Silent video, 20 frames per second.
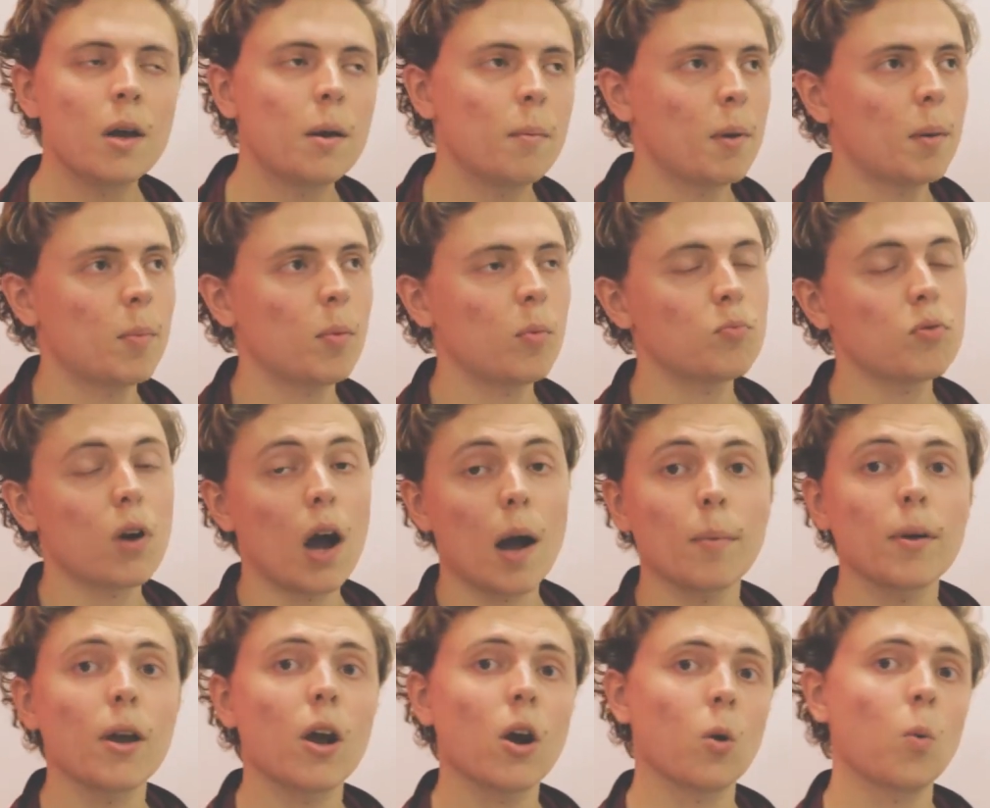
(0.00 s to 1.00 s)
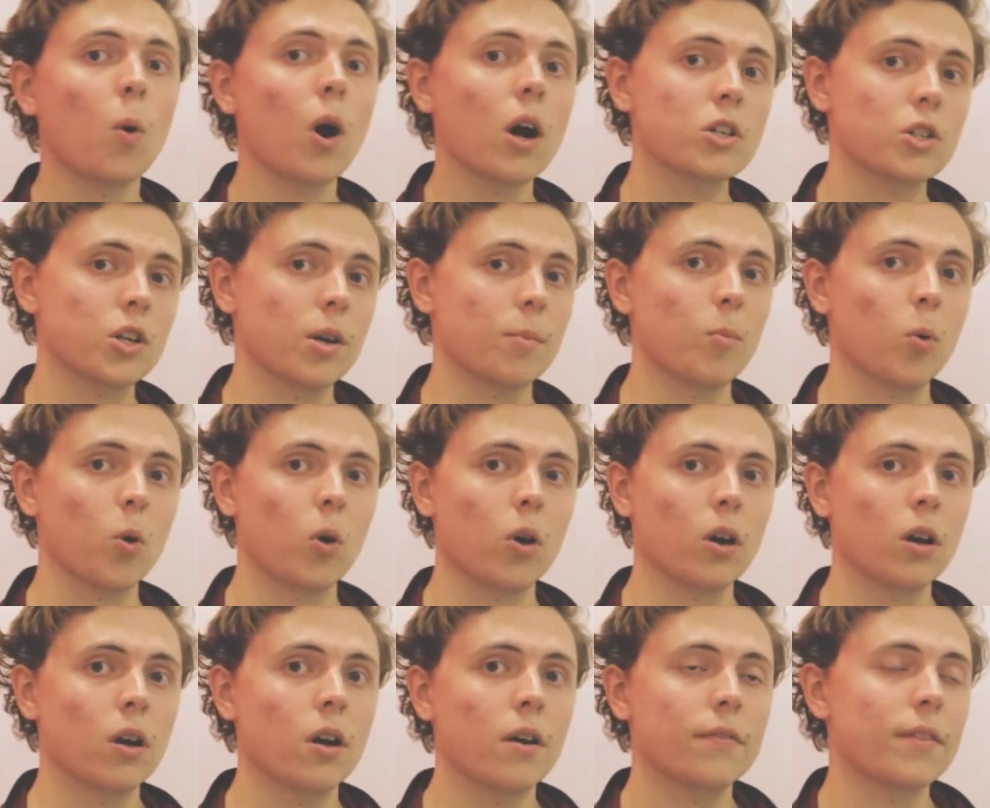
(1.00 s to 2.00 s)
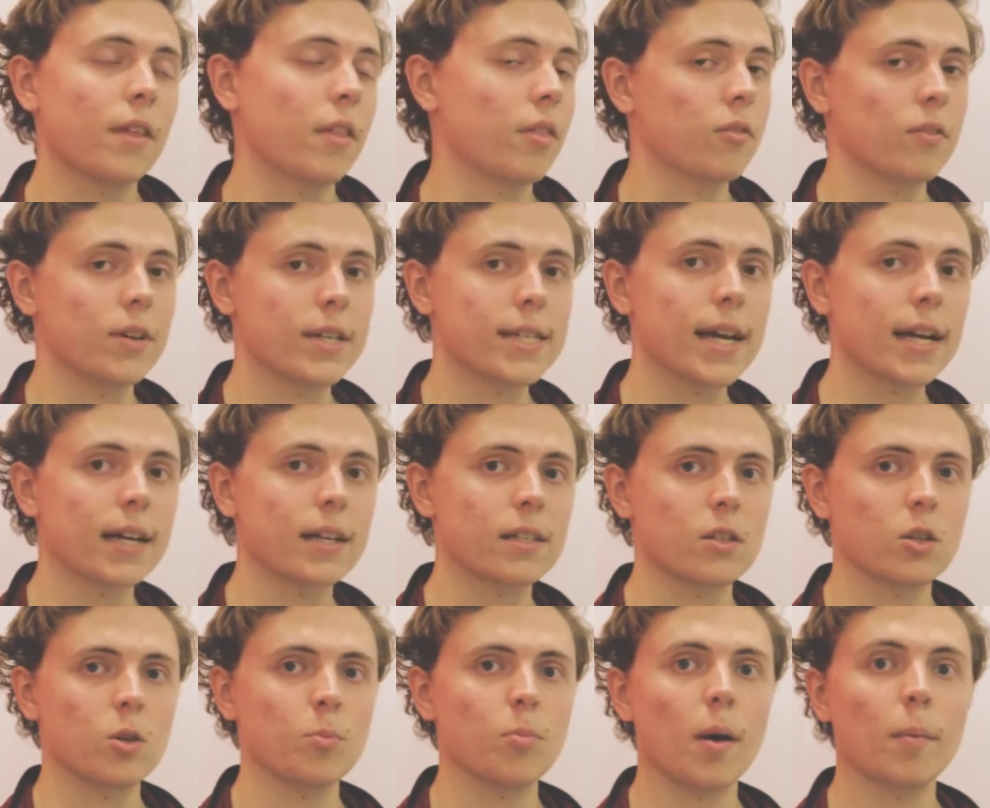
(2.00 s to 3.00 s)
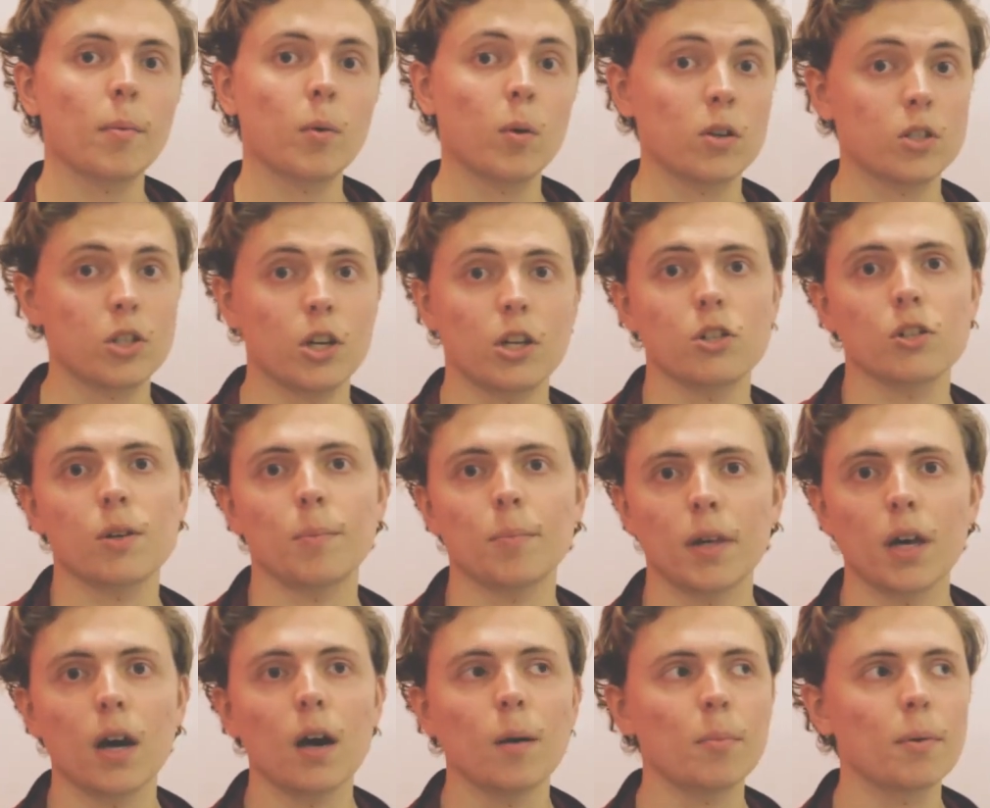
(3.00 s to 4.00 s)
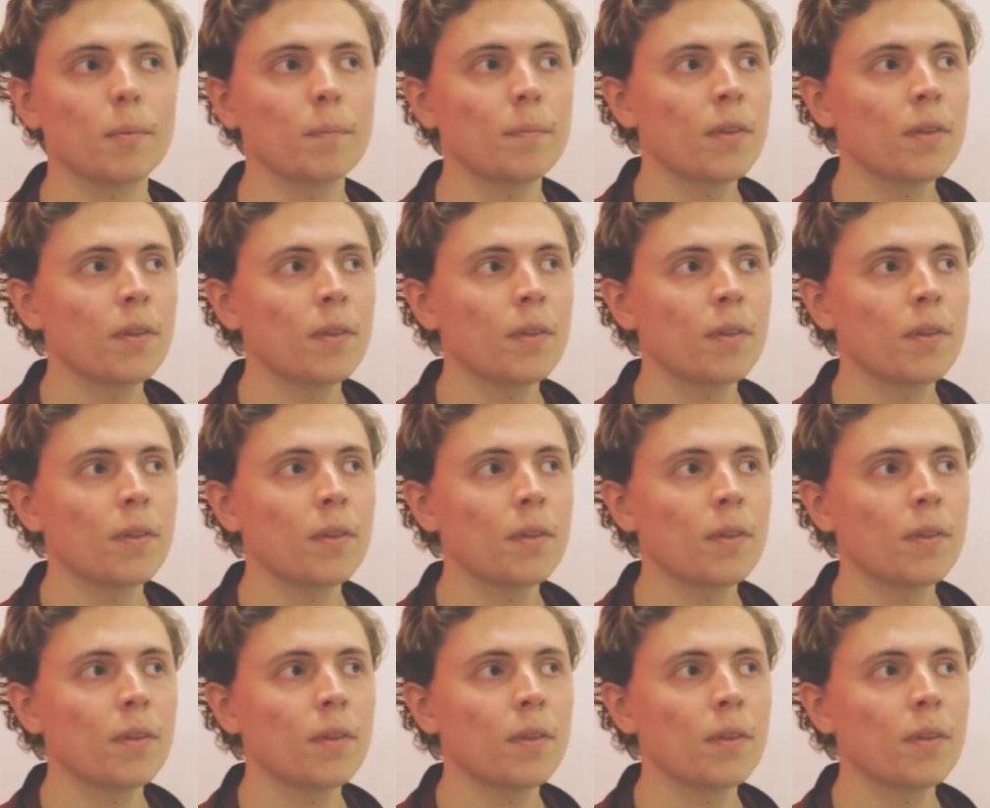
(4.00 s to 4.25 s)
people probably aren't watching more than 3 seconds, and you probably want to change something up.